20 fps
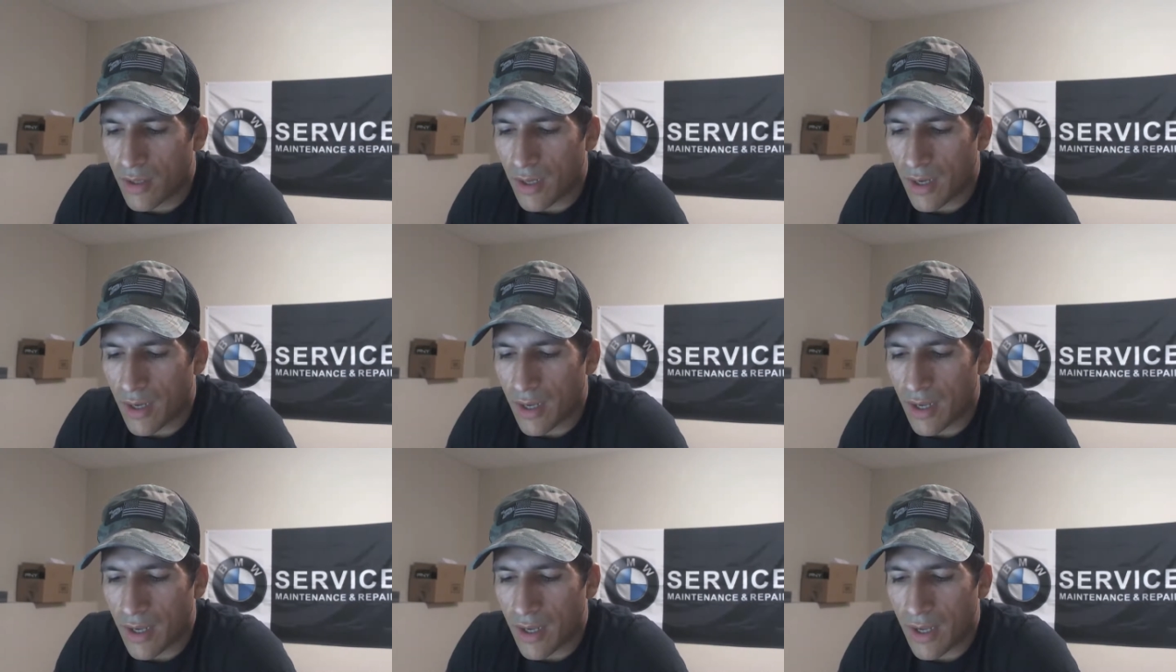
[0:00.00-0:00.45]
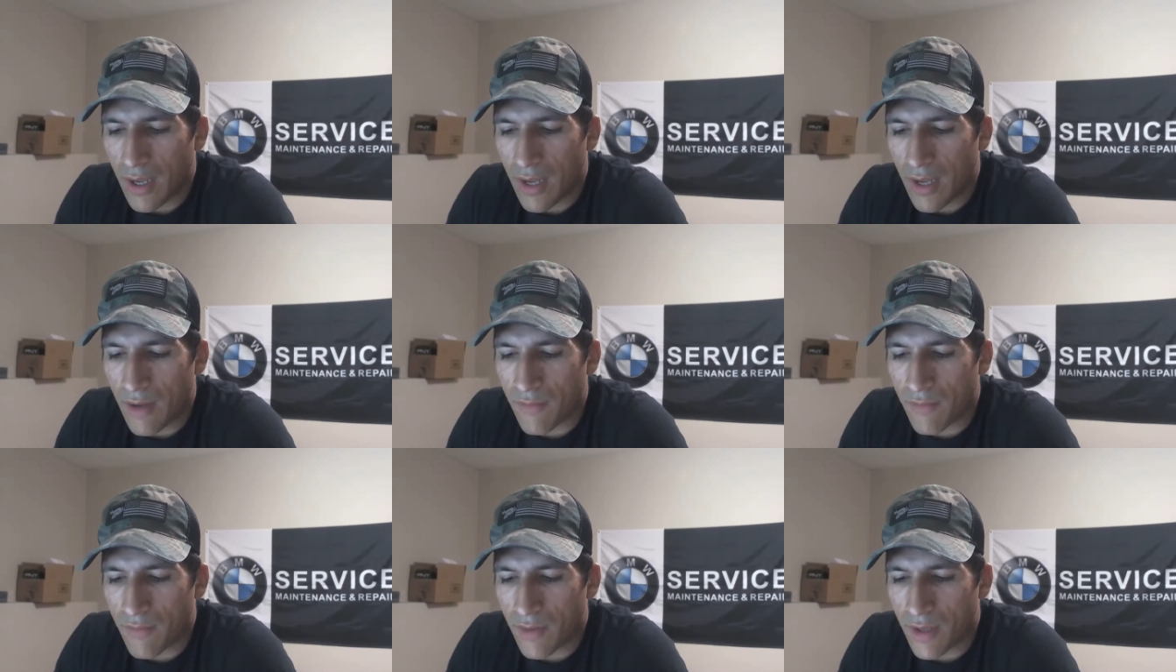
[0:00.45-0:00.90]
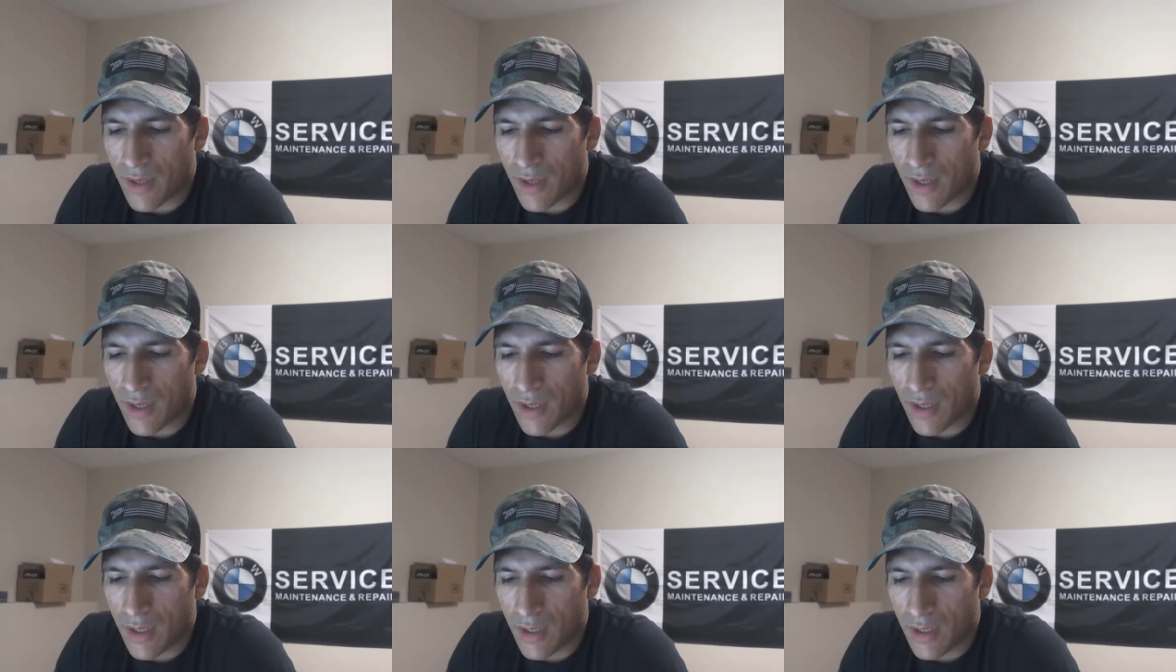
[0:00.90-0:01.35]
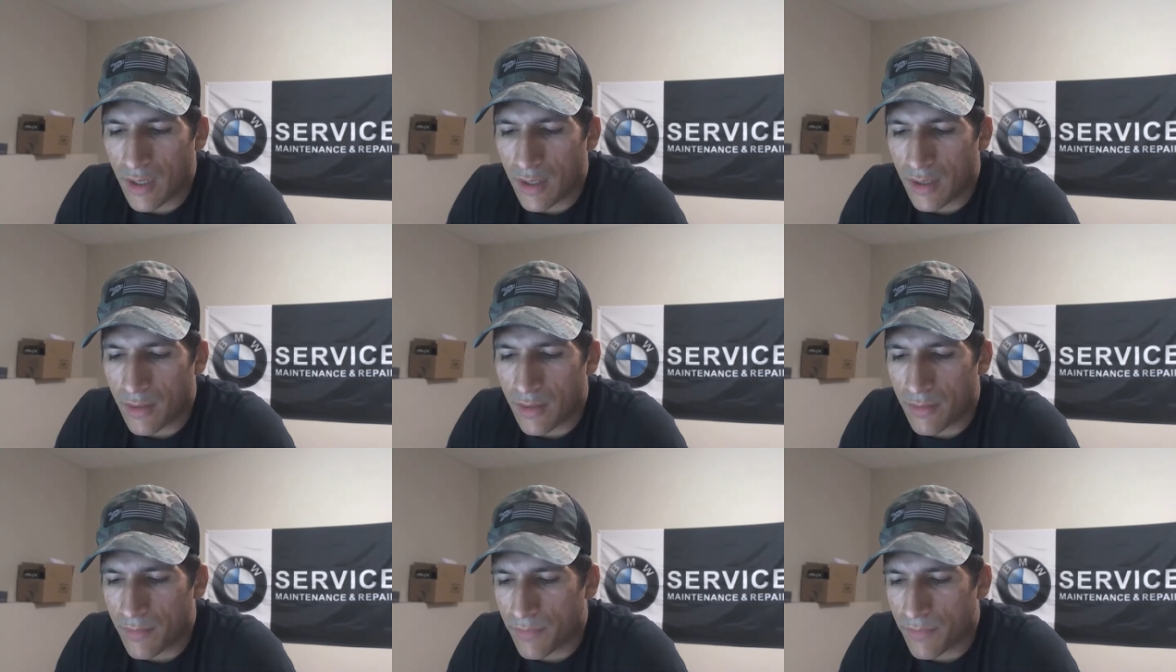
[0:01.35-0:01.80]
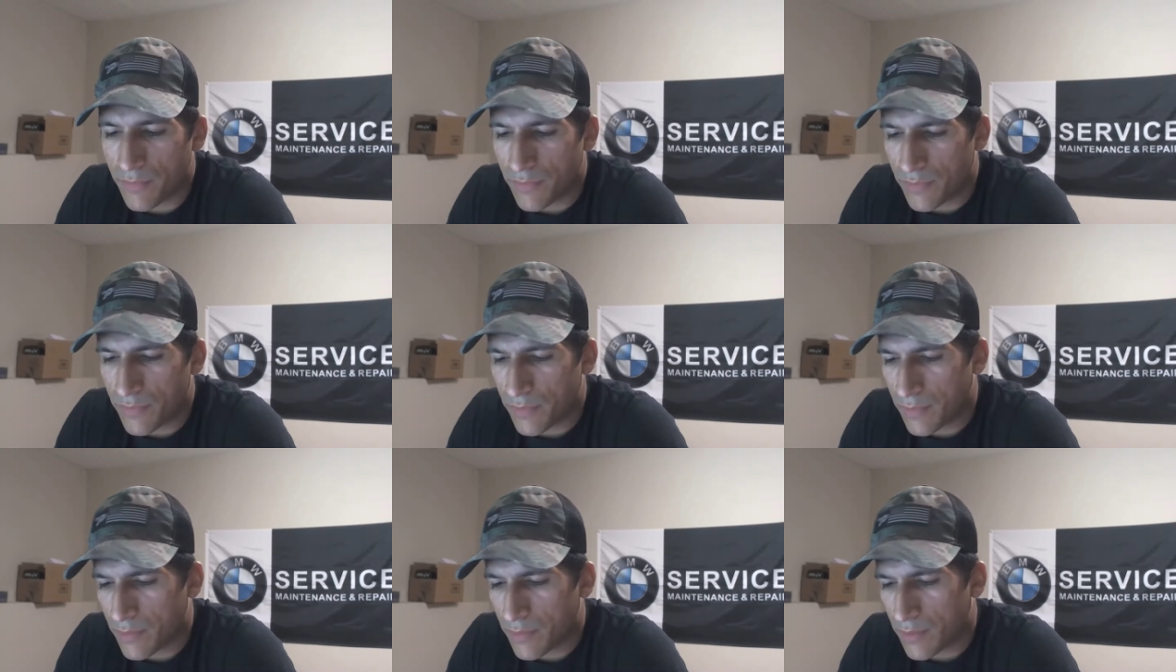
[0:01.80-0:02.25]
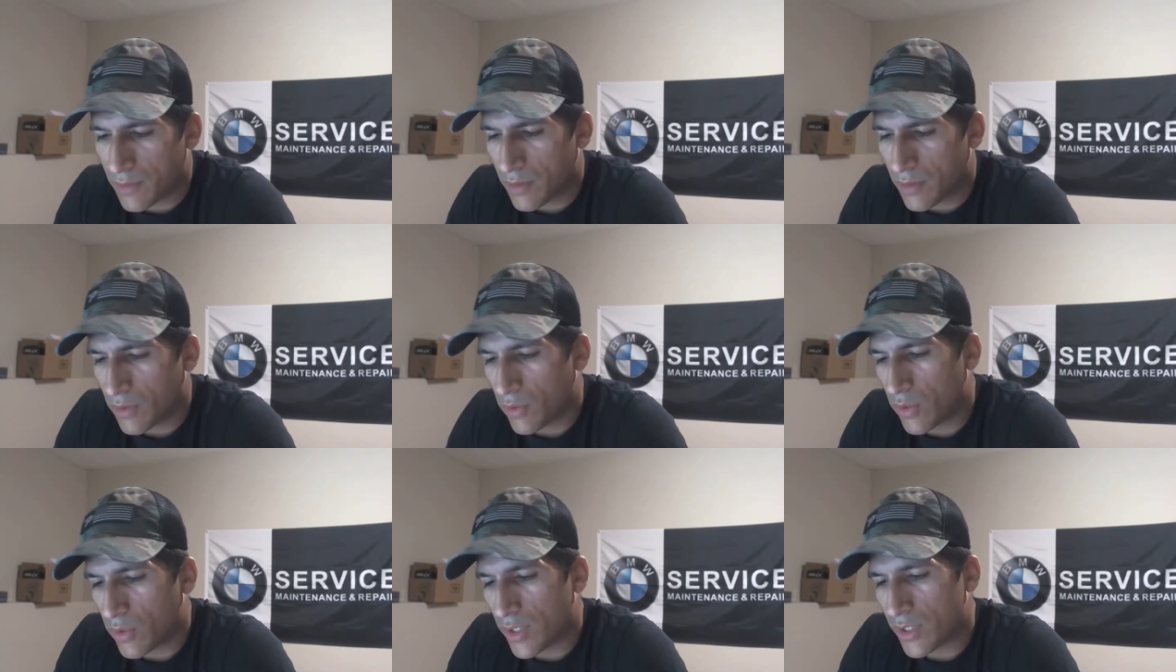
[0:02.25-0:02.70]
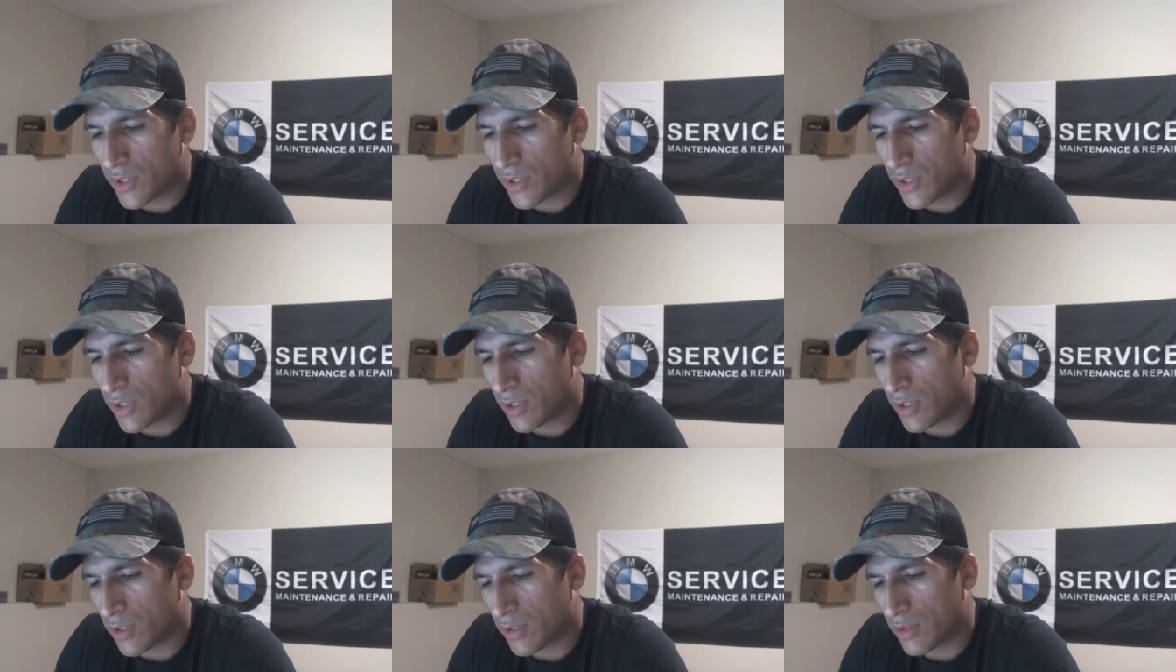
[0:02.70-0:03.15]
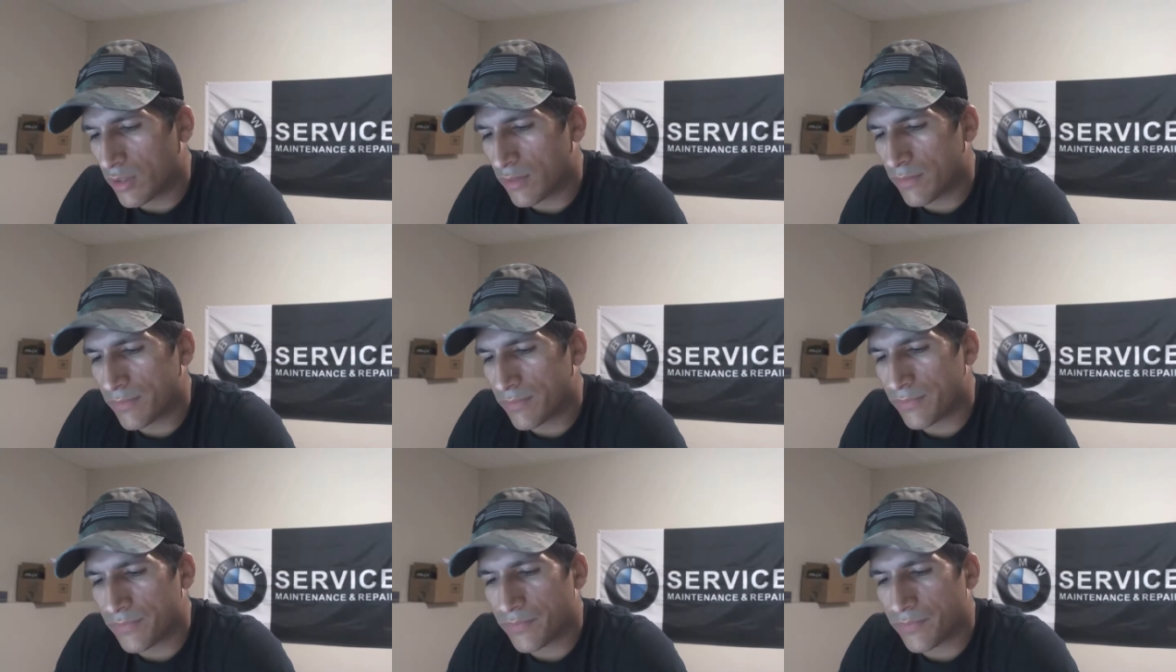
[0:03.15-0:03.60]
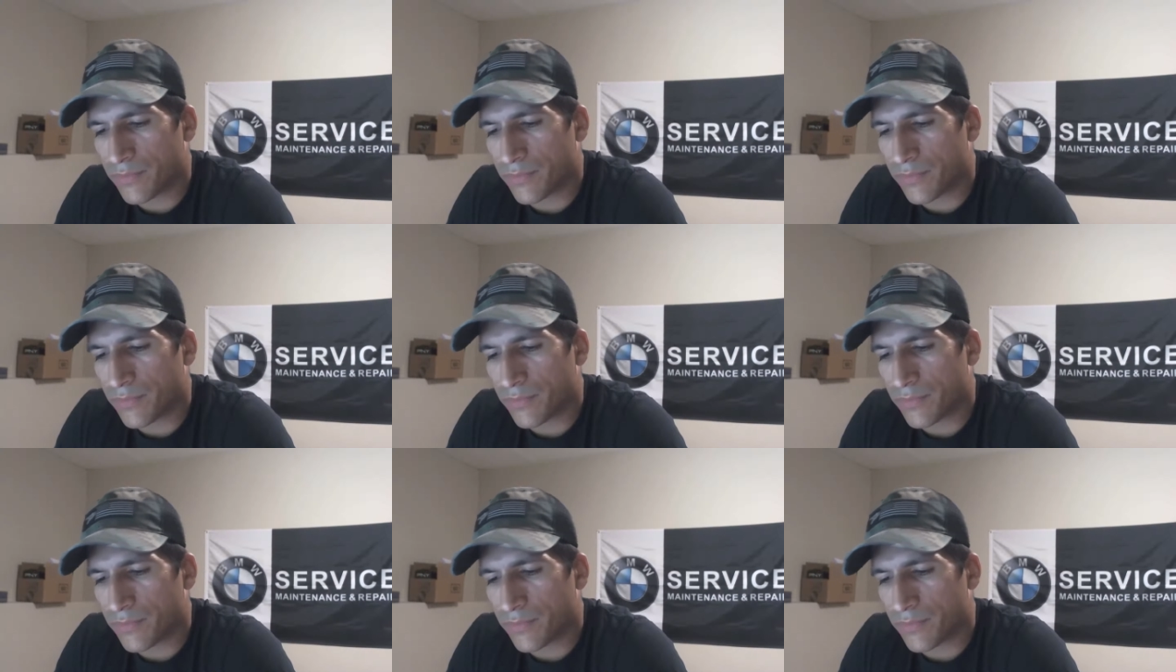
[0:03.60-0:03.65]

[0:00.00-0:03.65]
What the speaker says: I have a question